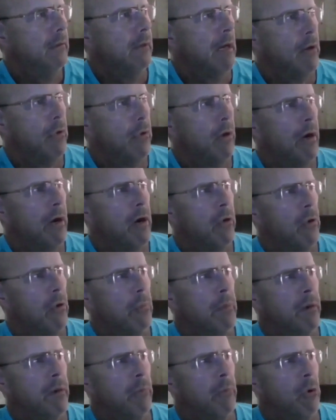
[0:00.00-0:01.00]
I
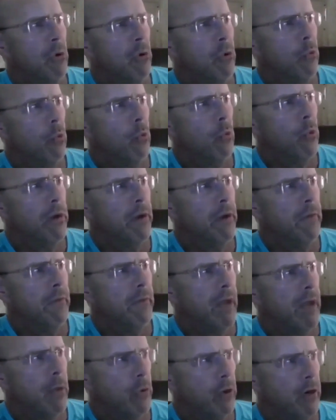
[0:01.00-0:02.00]
remember when
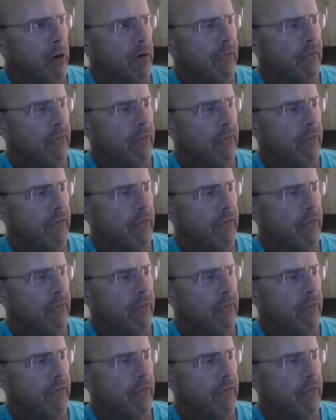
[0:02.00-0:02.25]
they were going to